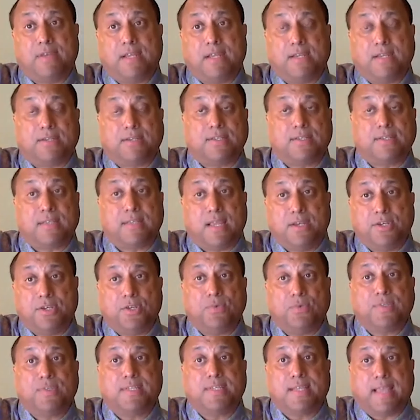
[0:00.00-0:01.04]
It is
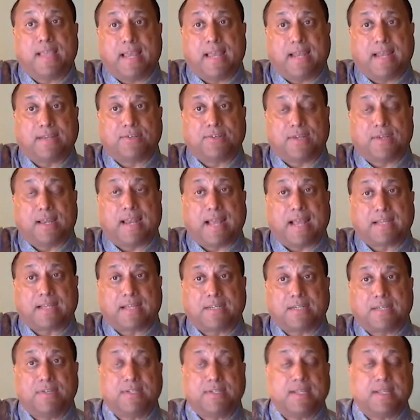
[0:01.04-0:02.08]
inducing electrical
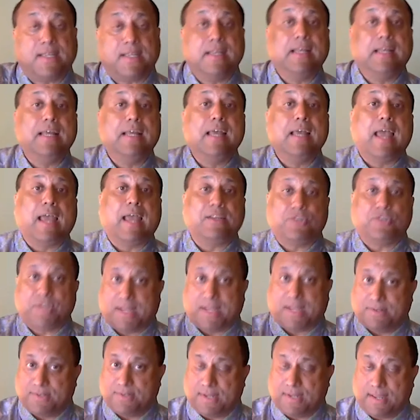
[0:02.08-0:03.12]
activity and
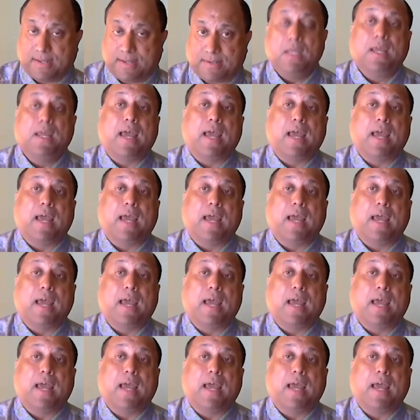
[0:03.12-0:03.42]
changing it.